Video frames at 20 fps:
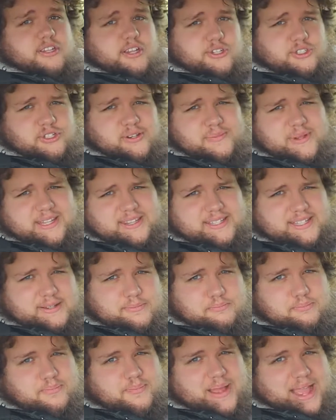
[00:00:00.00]
So you join me in
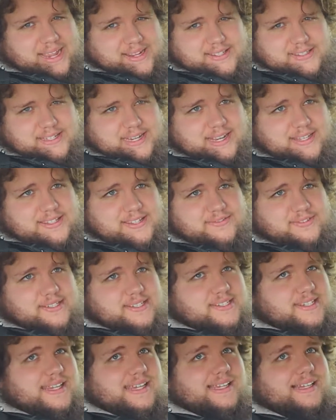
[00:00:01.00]
the back seats of the
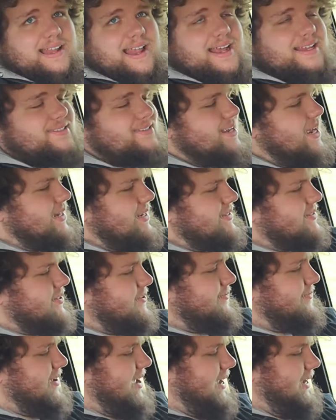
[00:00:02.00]
C Class, and it's
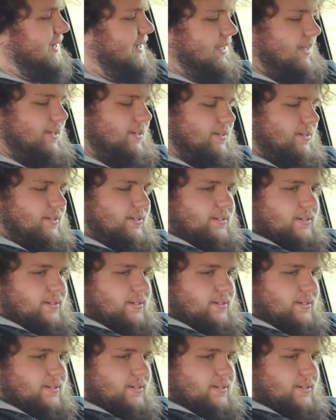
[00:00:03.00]
a fairly